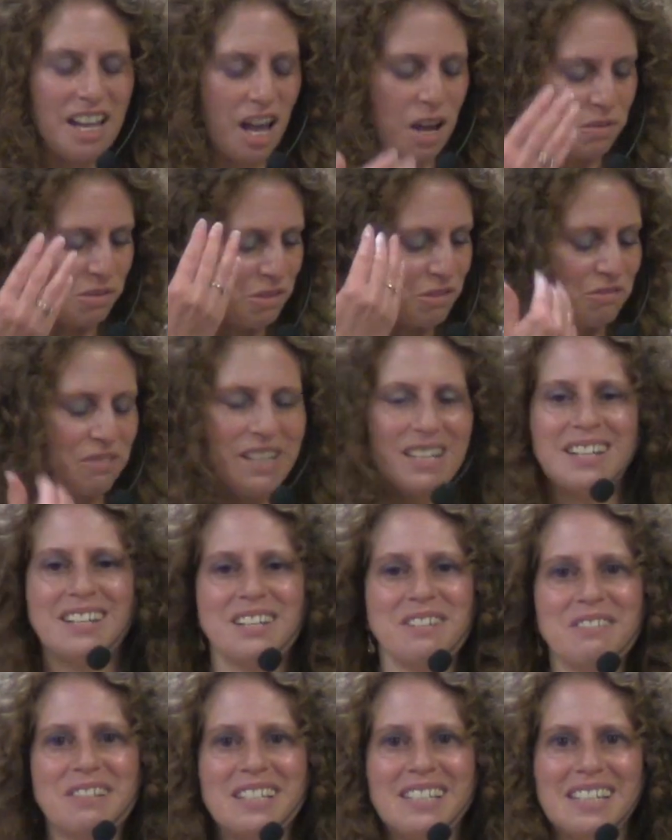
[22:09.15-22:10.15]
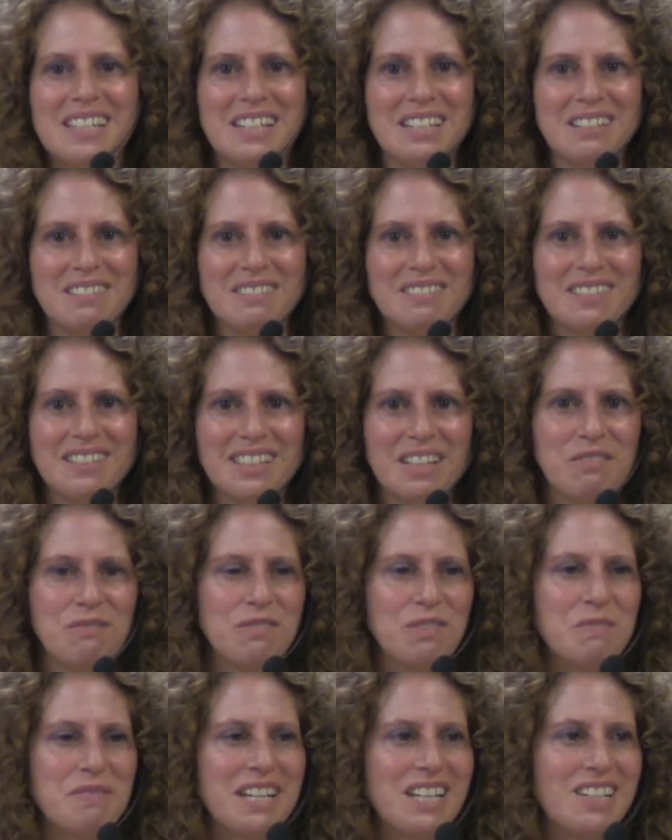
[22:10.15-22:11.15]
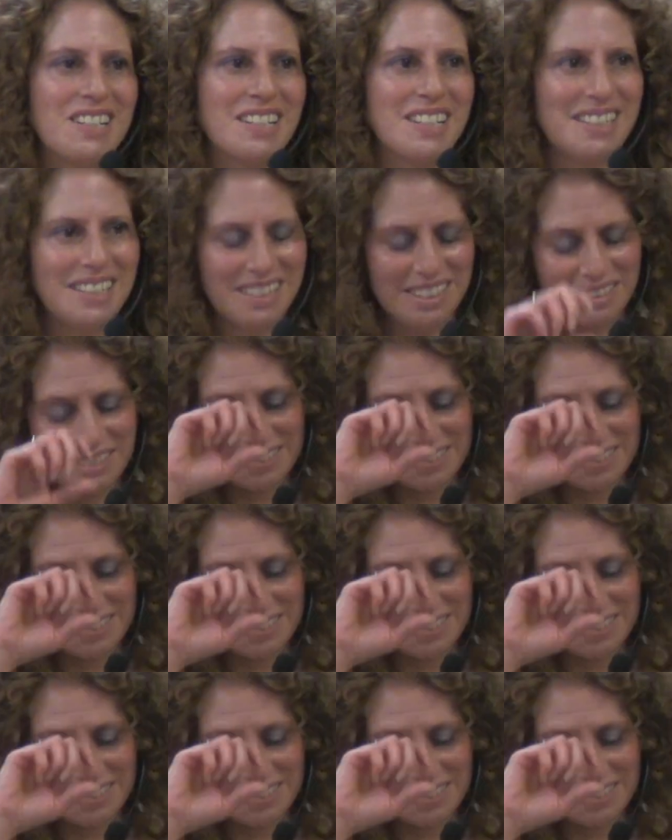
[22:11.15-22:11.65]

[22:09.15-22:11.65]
I was ready to receive information.